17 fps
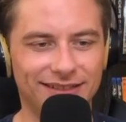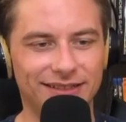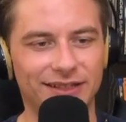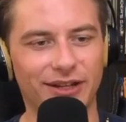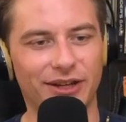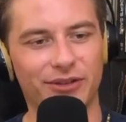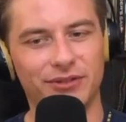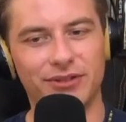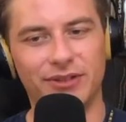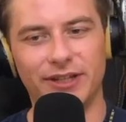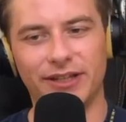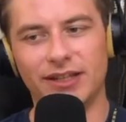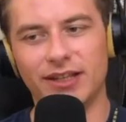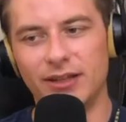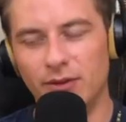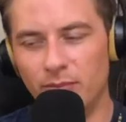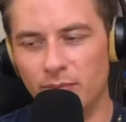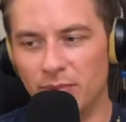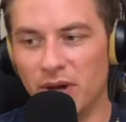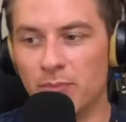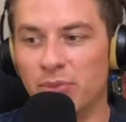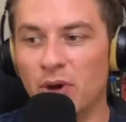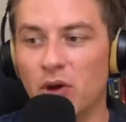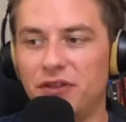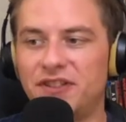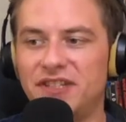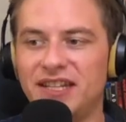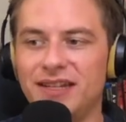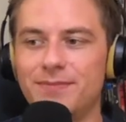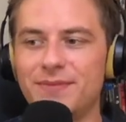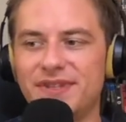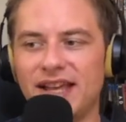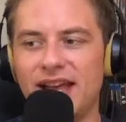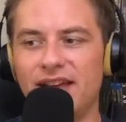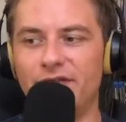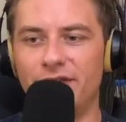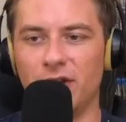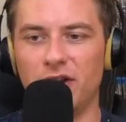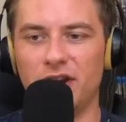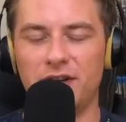you know, like, but both teams had very